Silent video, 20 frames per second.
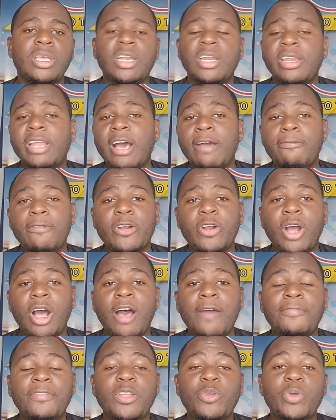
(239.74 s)
Not very
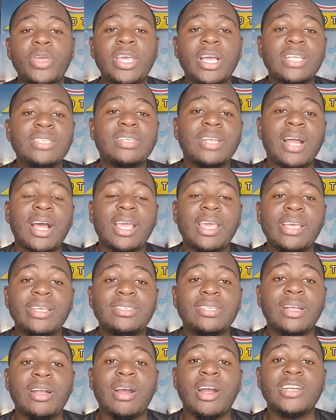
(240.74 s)
often we can say that
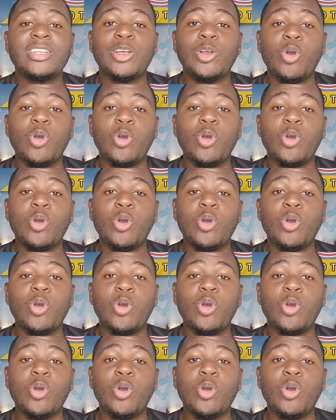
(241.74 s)
Casey Carty